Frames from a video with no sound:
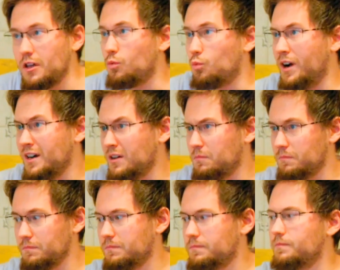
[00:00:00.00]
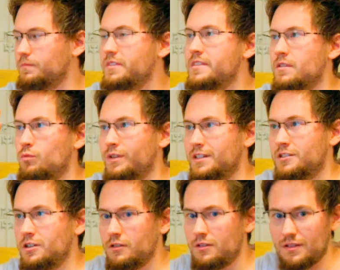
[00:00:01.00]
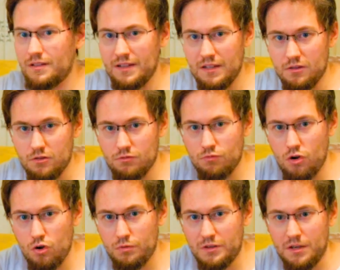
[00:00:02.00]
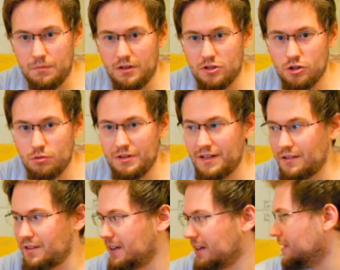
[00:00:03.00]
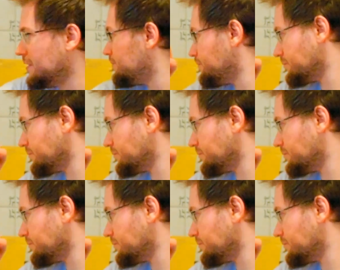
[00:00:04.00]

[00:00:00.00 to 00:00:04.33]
One with just the strobe, which I'm going to show you in a second.